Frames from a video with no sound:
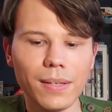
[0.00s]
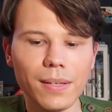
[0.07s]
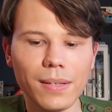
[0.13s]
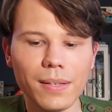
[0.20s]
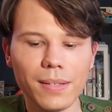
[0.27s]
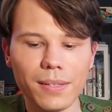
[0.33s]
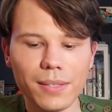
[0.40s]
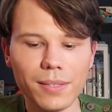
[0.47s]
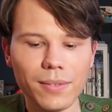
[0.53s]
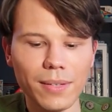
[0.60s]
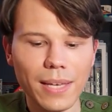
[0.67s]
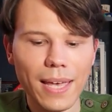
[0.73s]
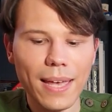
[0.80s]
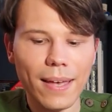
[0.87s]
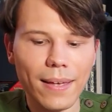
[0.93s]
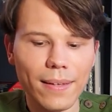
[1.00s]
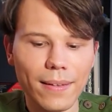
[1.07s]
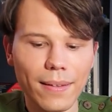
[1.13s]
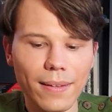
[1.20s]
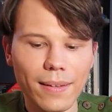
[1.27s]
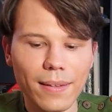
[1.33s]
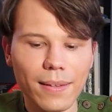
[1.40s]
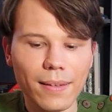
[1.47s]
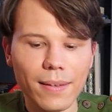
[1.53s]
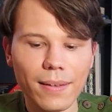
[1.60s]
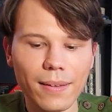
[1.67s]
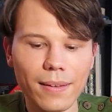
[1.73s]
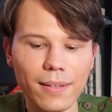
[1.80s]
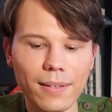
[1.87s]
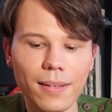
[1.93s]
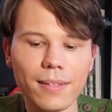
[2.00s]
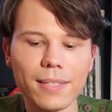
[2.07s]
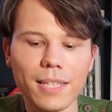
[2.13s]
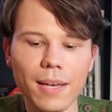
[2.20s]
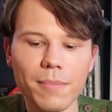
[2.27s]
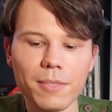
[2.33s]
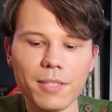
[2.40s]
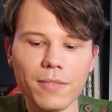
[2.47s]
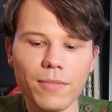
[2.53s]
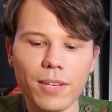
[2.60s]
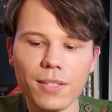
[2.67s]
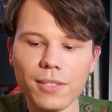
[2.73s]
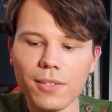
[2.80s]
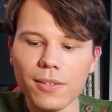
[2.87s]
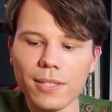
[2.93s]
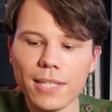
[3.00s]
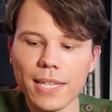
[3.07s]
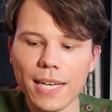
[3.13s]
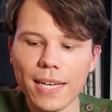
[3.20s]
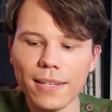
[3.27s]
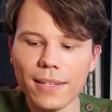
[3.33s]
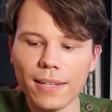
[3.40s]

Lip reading: So yeah, same as the Venusaur deck,